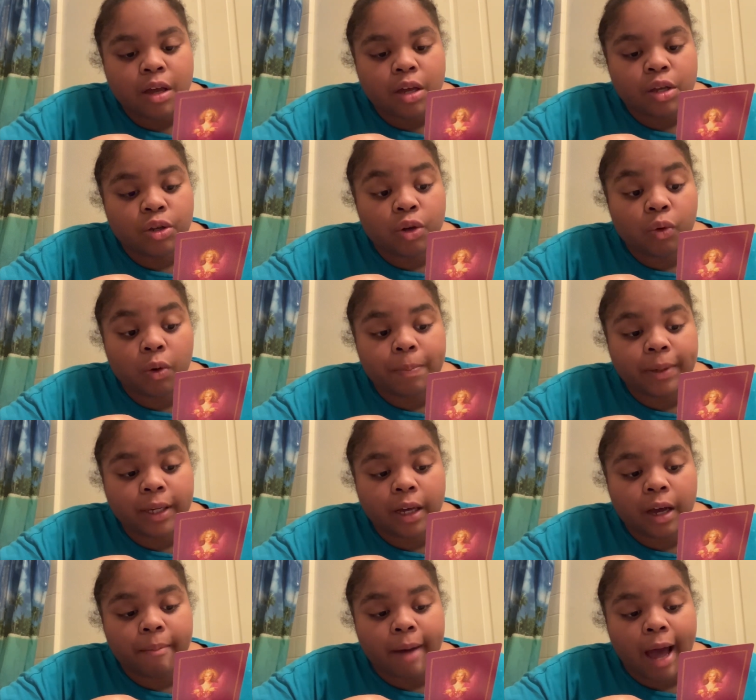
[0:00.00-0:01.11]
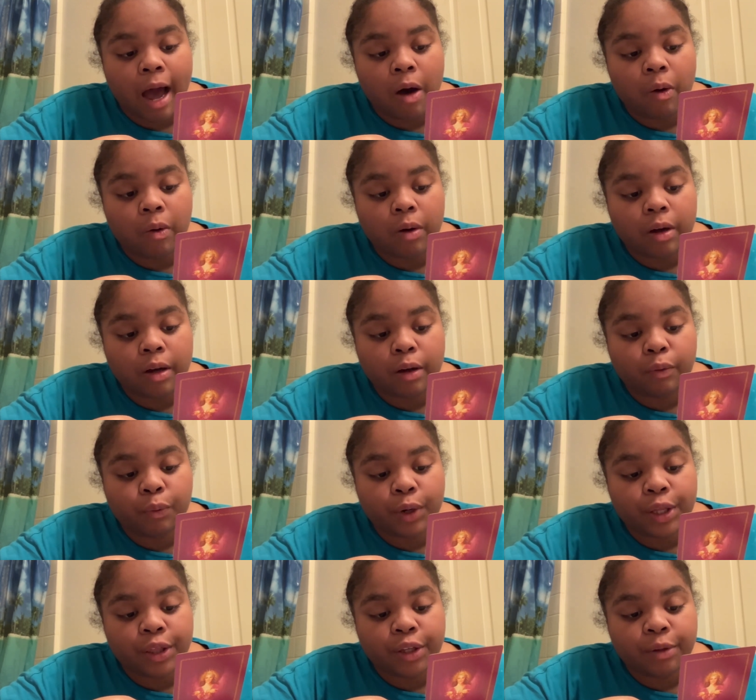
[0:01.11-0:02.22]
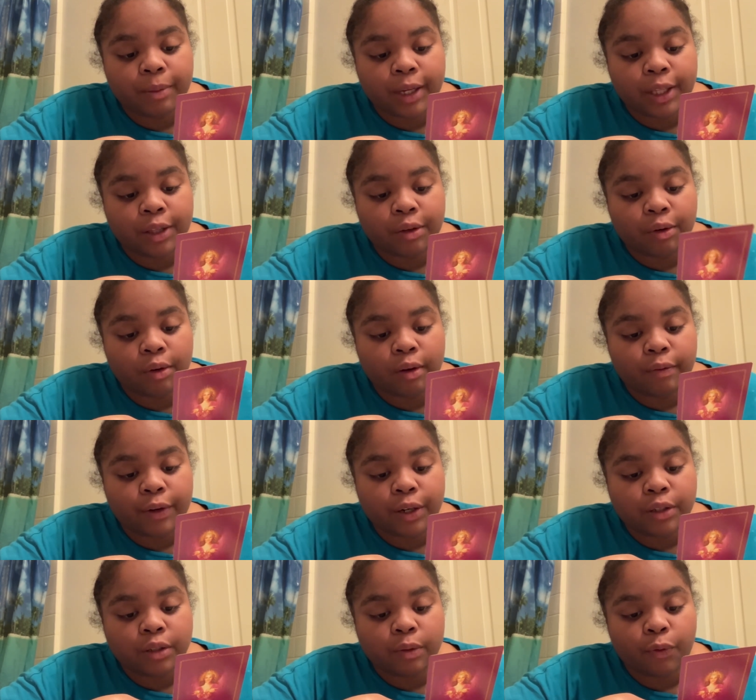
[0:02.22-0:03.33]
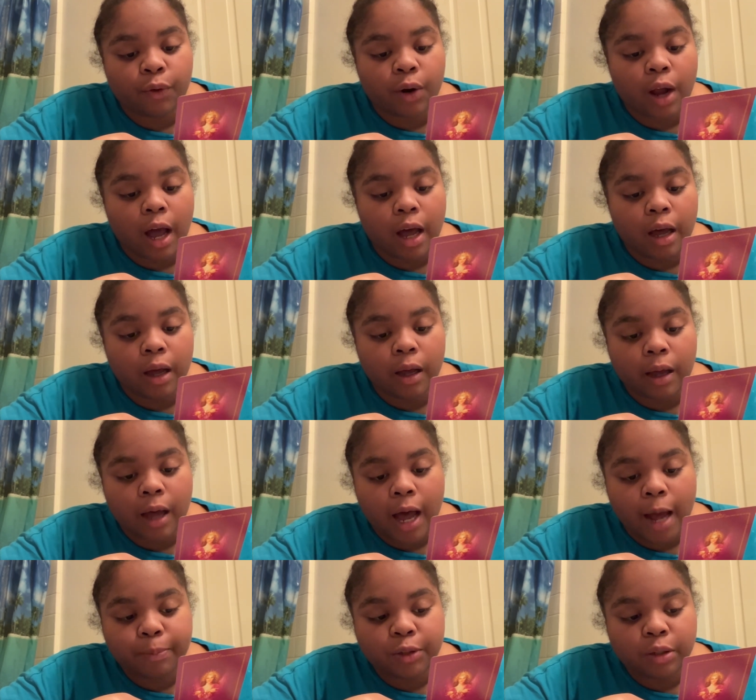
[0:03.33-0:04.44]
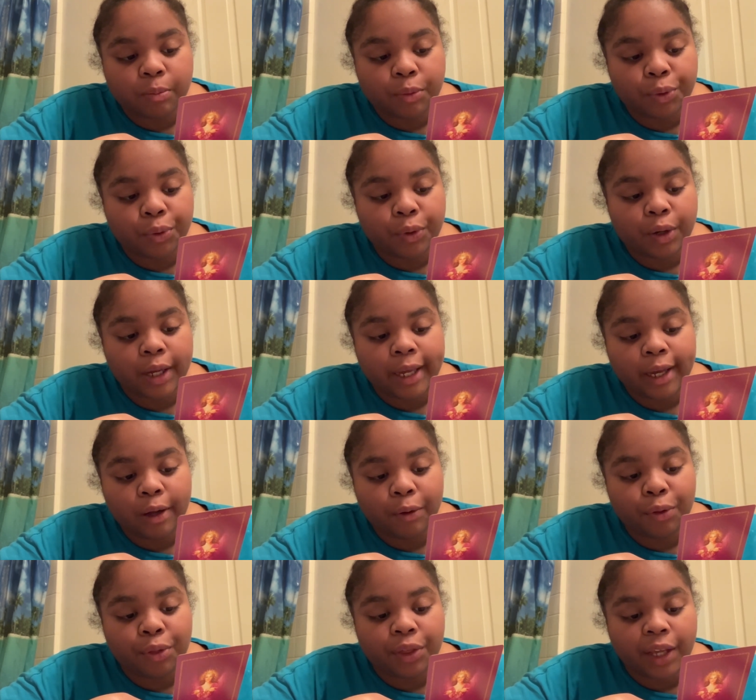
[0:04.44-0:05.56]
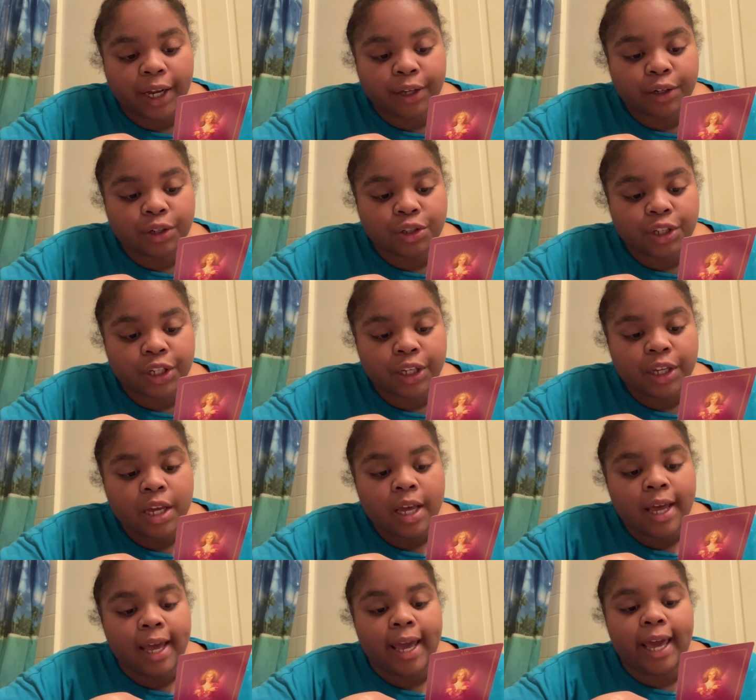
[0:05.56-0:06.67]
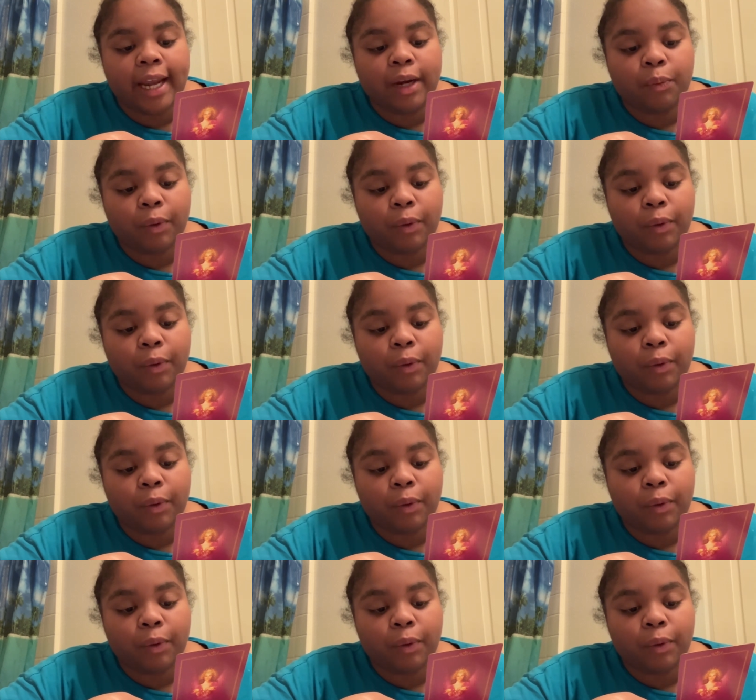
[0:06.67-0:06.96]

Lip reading: you will become out of rhythm in the universe for optimal health, energy, and